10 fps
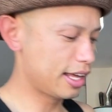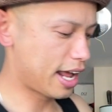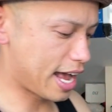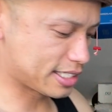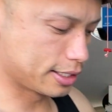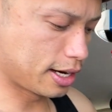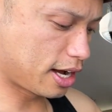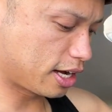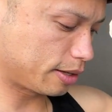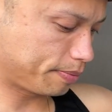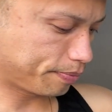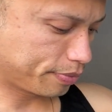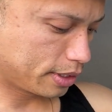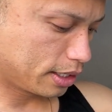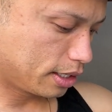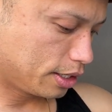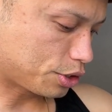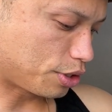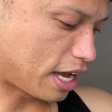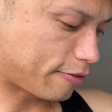has a knob so
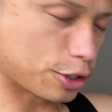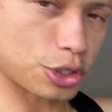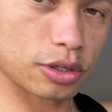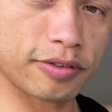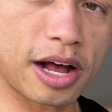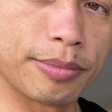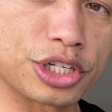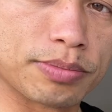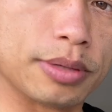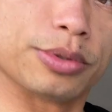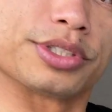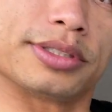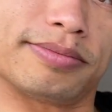you have control of how much bubbles